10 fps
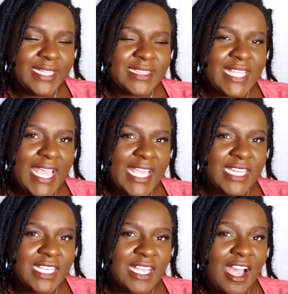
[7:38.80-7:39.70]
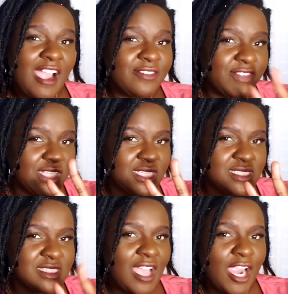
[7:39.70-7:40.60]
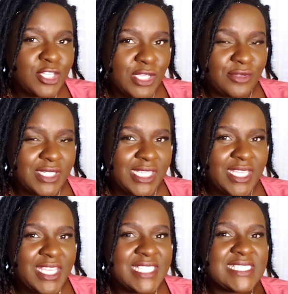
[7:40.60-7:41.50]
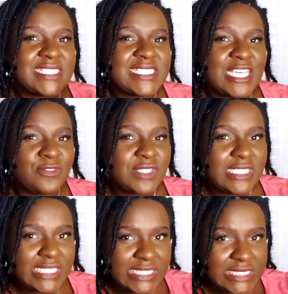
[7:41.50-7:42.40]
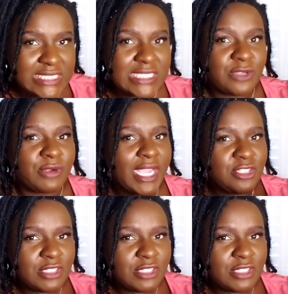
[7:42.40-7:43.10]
that our V's, our yoni, is self-cleansing, right?